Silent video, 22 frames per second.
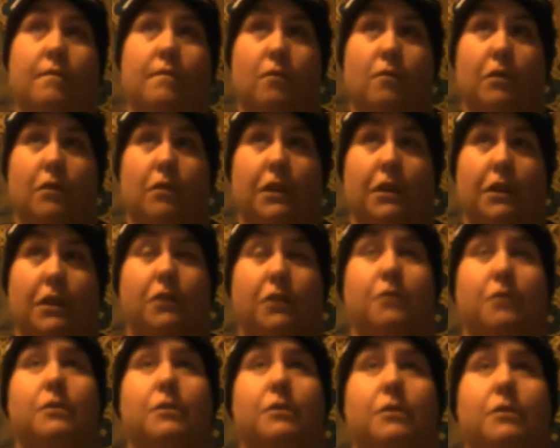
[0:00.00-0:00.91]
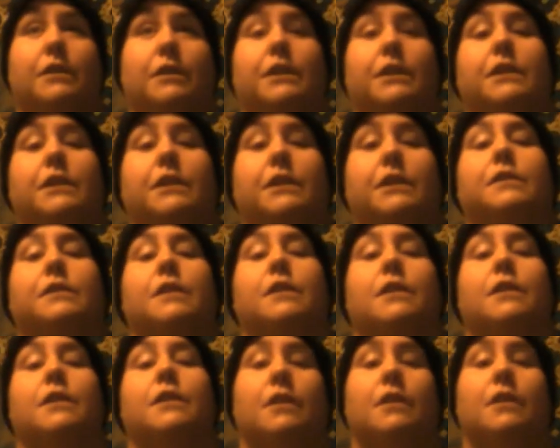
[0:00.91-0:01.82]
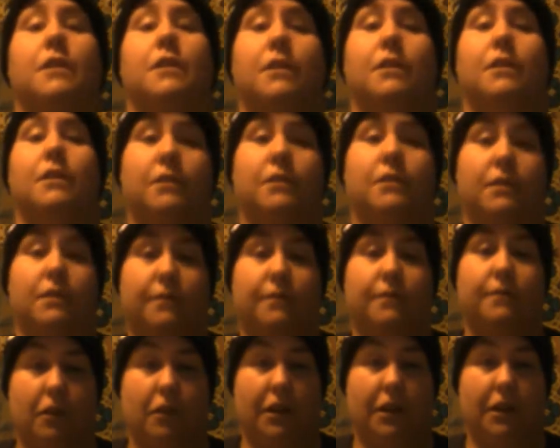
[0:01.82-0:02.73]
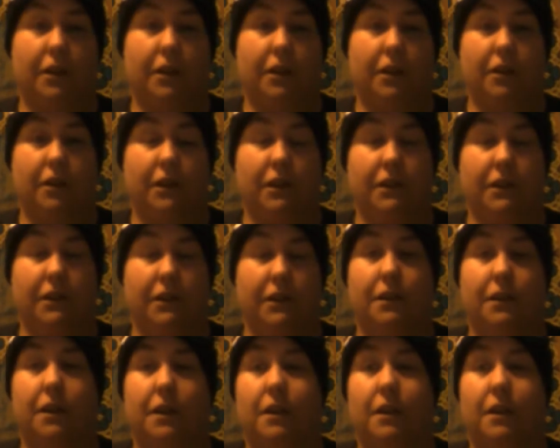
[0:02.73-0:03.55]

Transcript: 42 30s to 40 30s.